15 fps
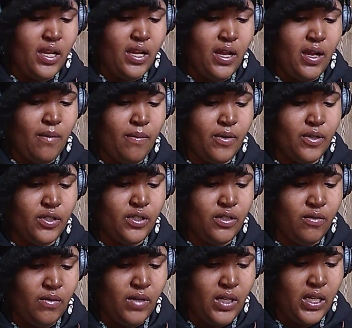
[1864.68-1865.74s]

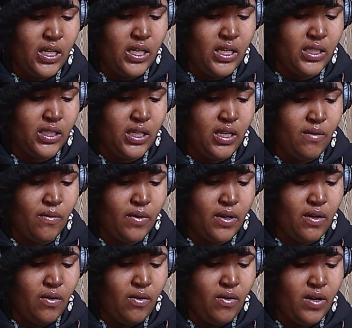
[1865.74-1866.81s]
opportunities in
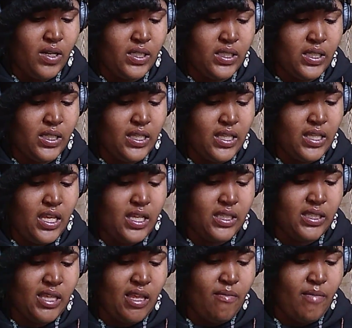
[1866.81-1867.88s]
regards to things
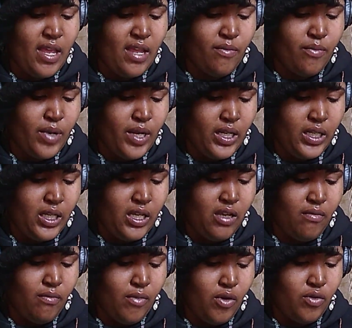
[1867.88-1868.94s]
that may really
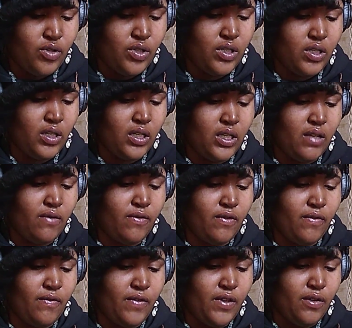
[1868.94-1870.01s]
emotionally
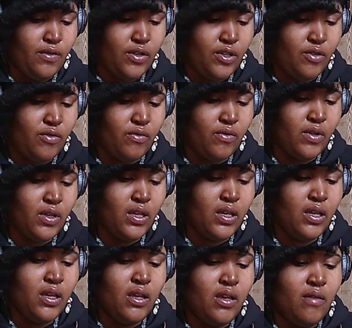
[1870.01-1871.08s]
fulfill you
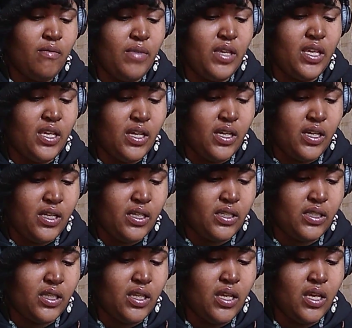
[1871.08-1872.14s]

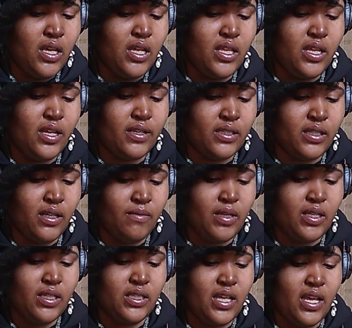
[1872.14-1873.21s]
because there's something
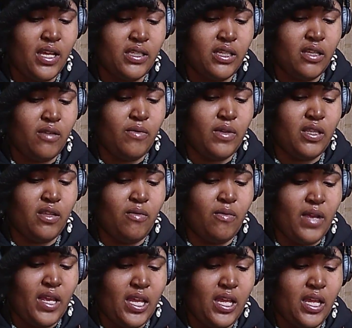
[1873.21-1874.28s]
toxic with the
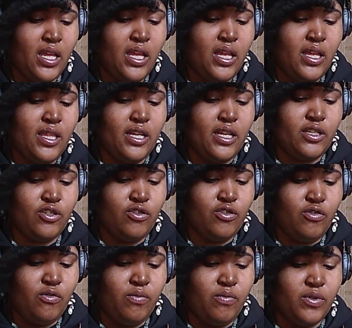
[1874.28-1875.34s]
way that
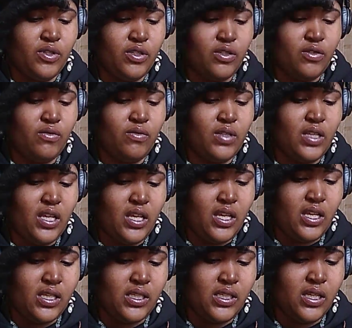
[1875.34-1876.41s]
you pursue
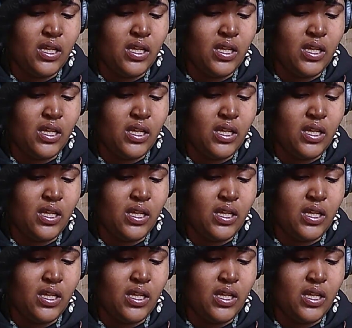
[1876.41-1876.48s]
things